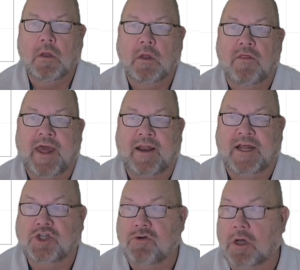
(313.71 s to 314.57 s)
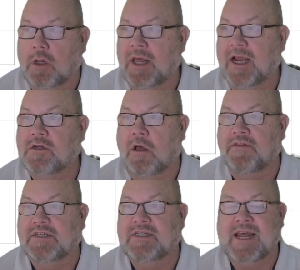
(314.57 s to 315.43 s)
that lets you collect all
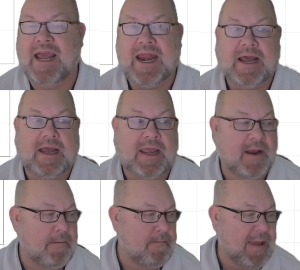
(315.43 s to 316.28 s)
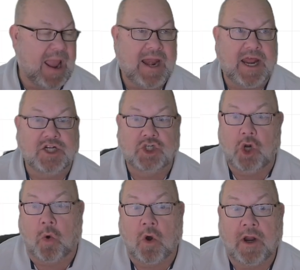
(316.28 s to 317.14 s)
this data in a managed,
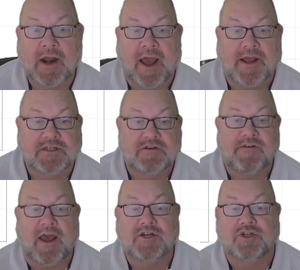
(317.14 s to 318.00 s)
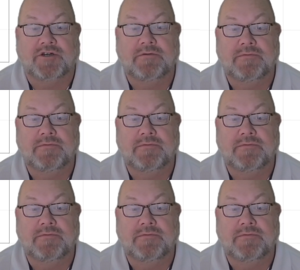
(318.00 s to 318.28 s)
organized fashion